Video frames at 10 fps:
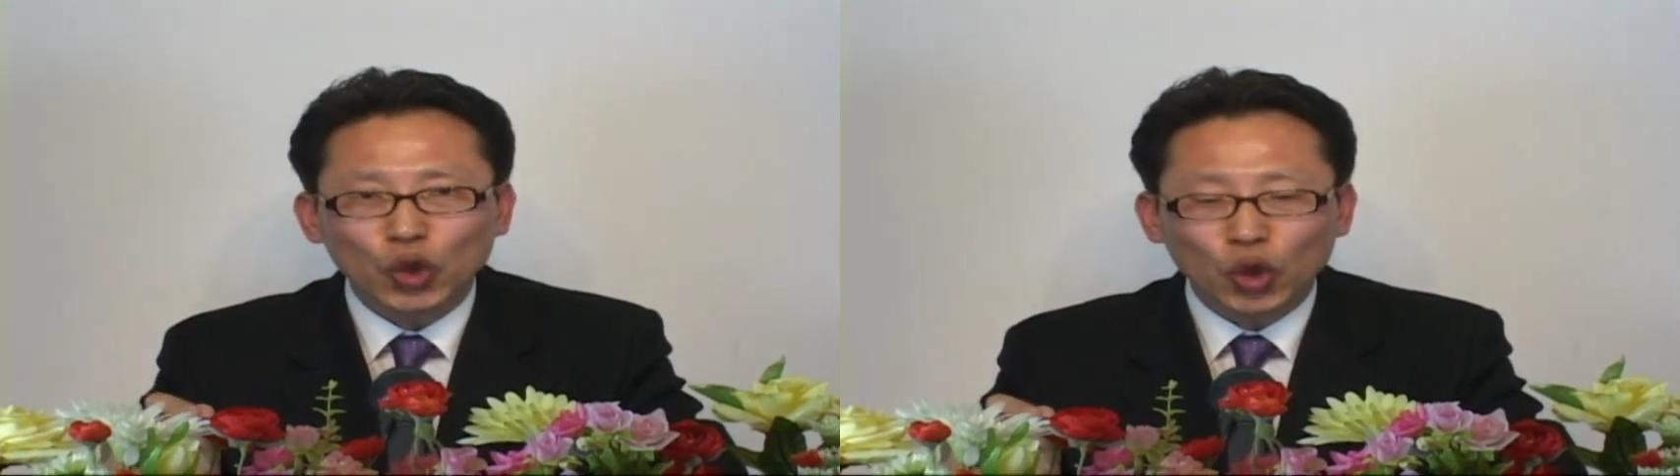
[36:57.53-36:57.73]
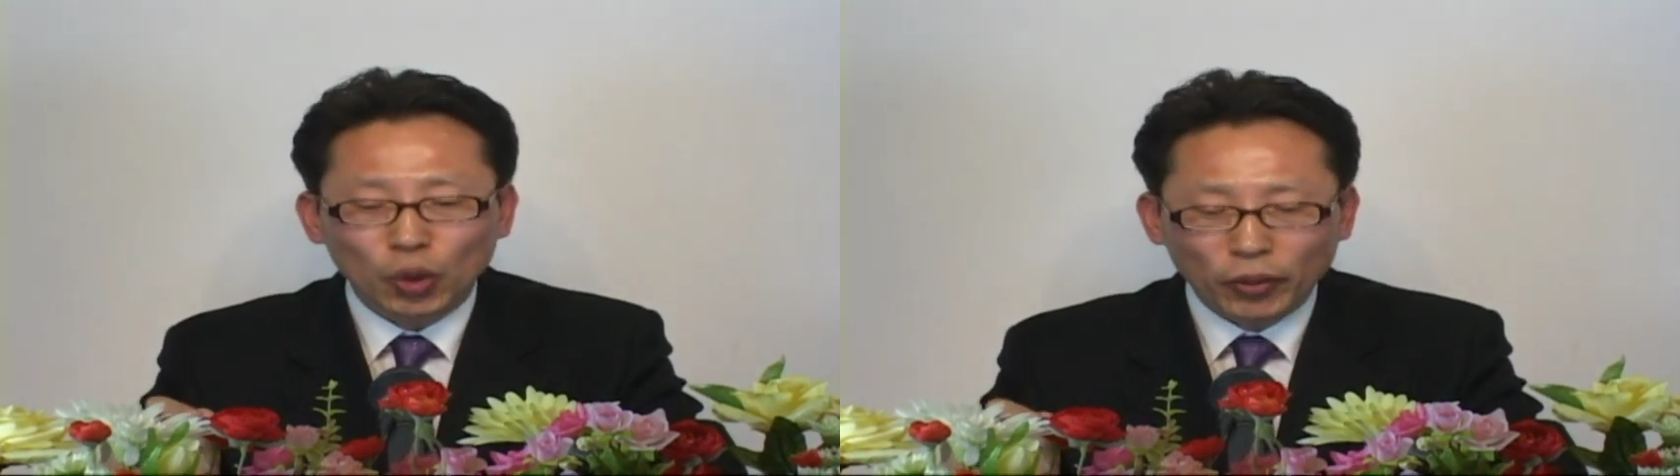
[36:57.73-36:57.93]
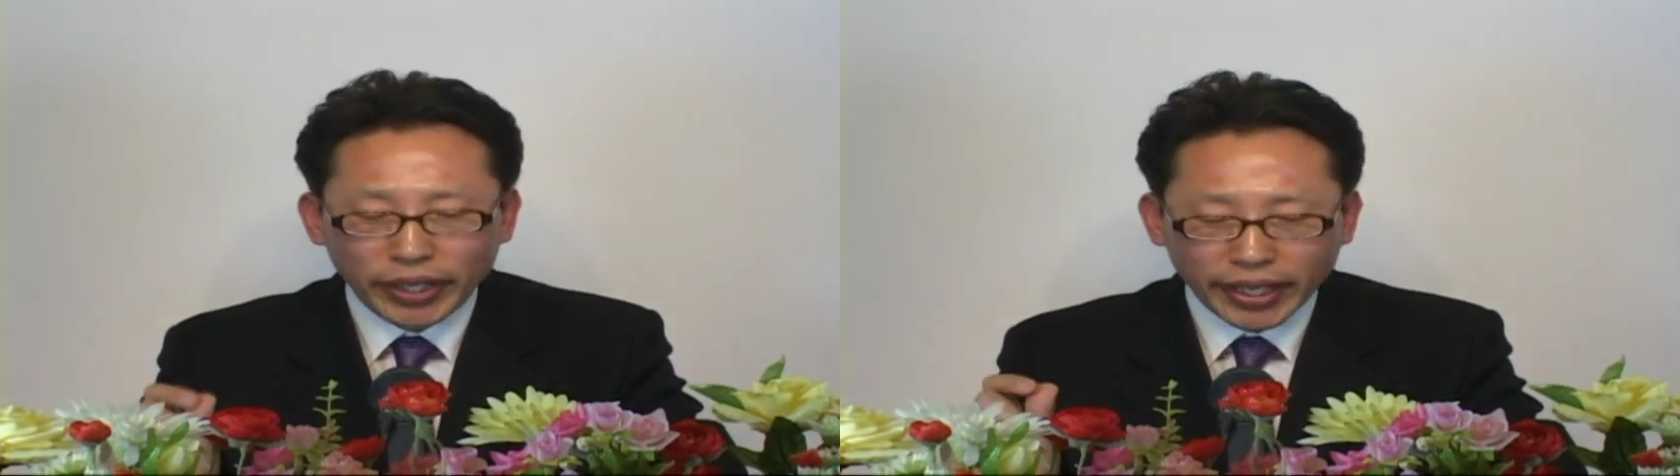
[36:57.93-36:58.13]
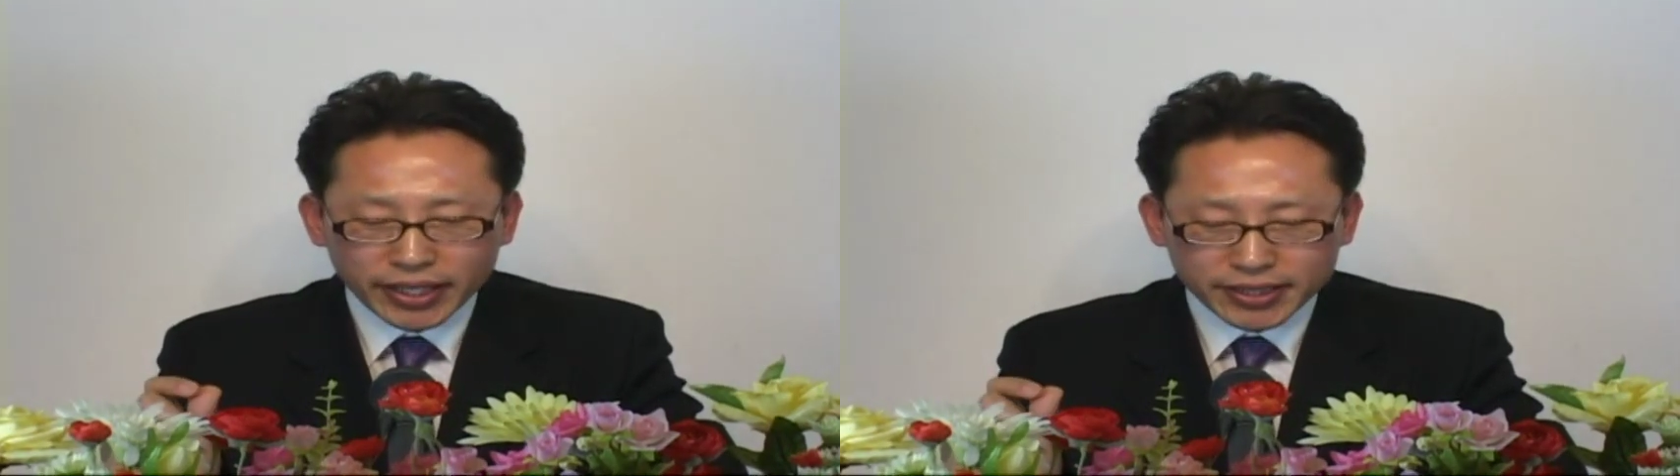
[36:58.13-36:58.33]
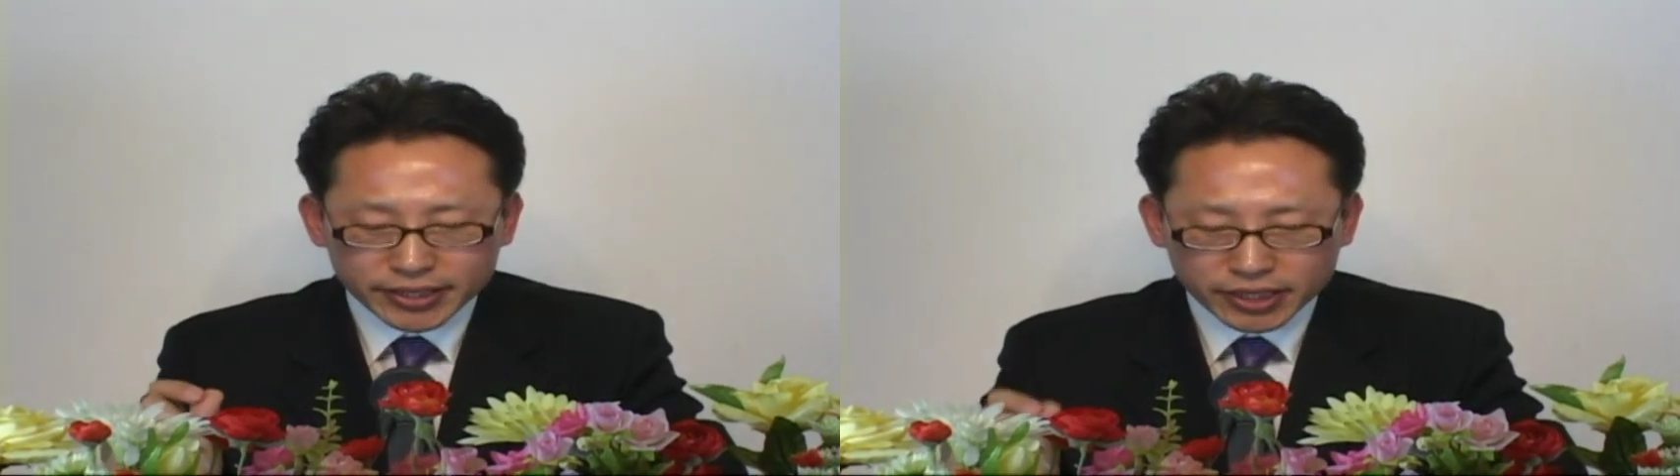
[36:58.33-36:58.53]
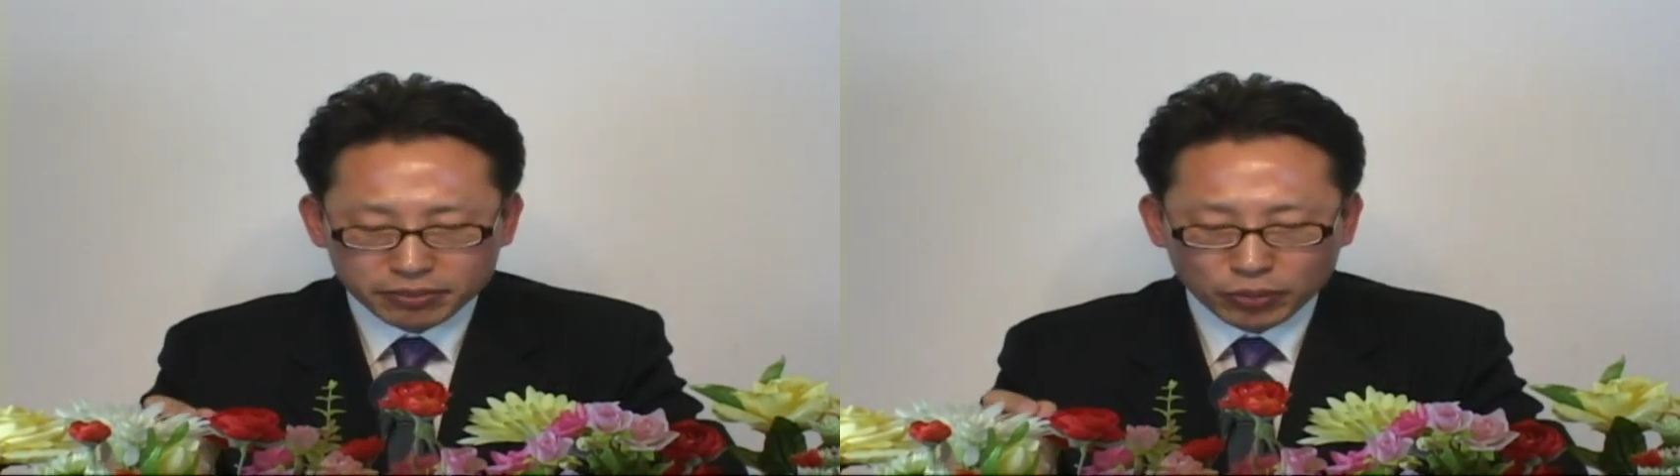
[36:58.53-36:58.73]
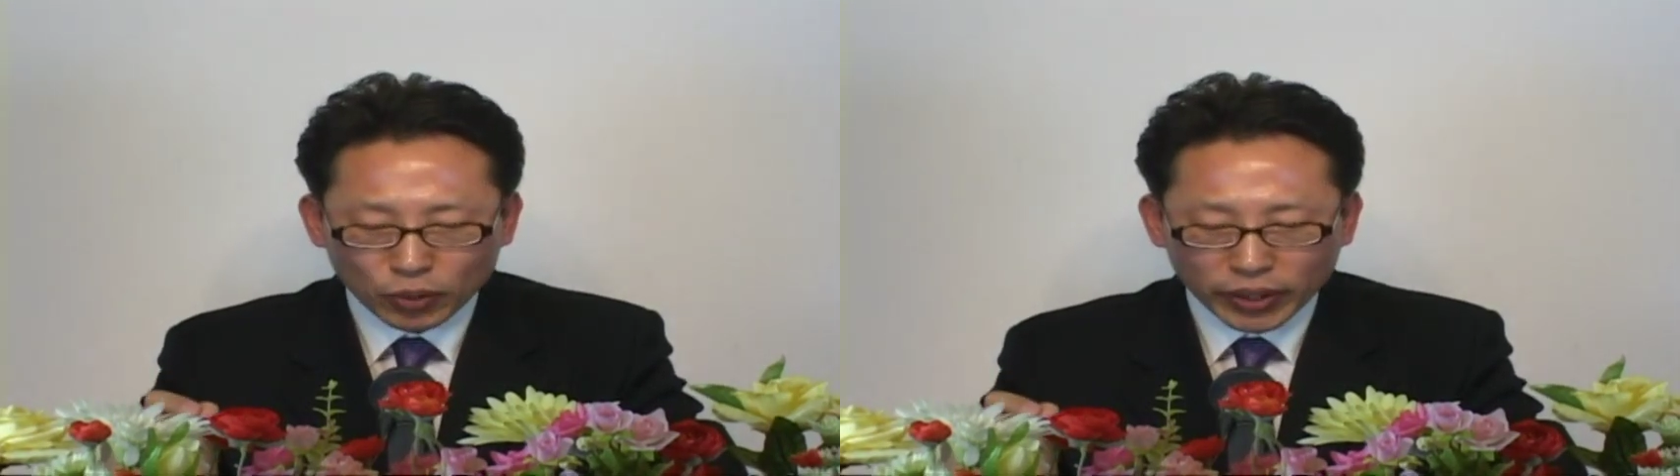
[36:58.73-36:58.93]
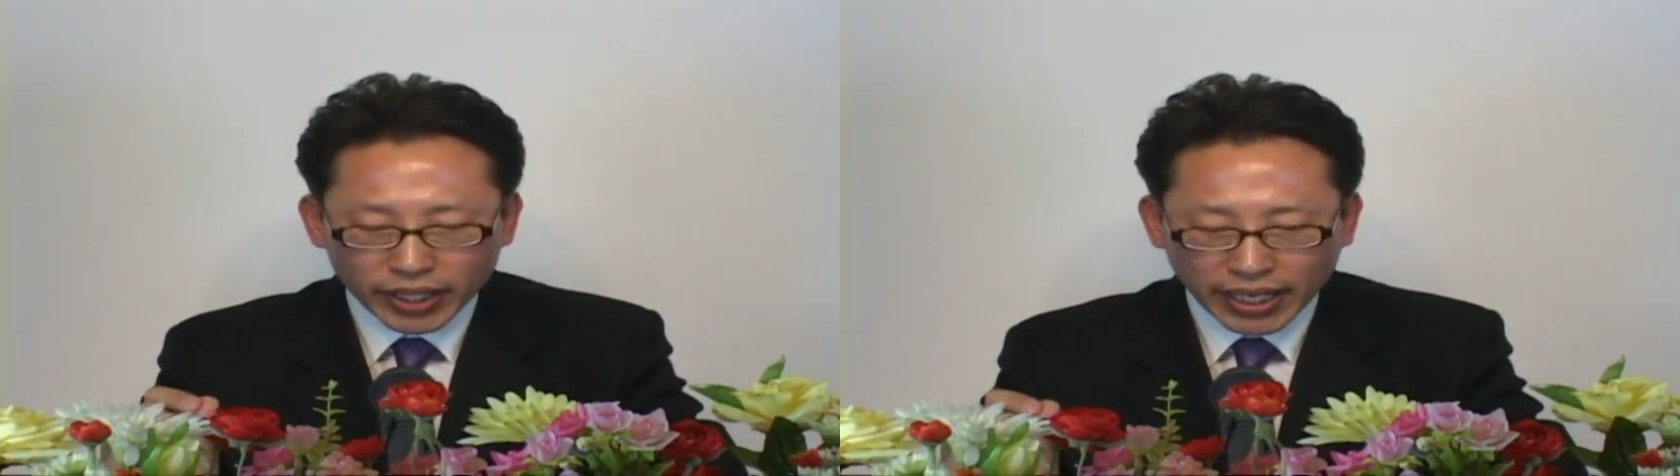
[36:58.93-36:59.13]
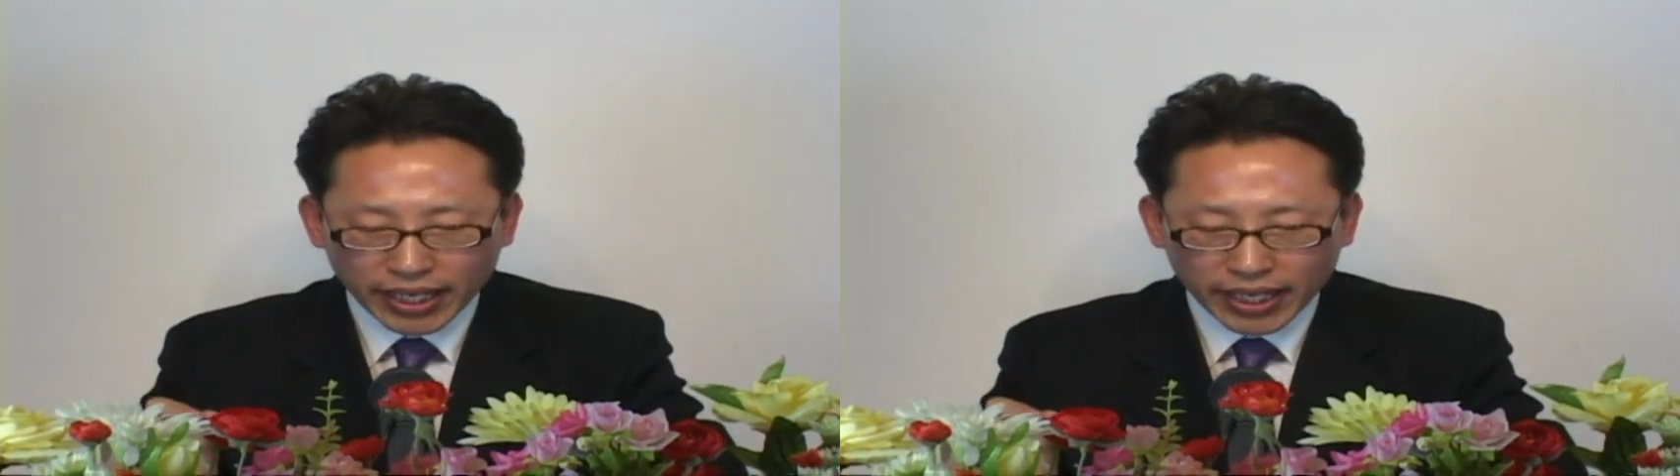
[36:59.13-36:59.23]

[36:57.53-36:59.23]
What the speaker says: small number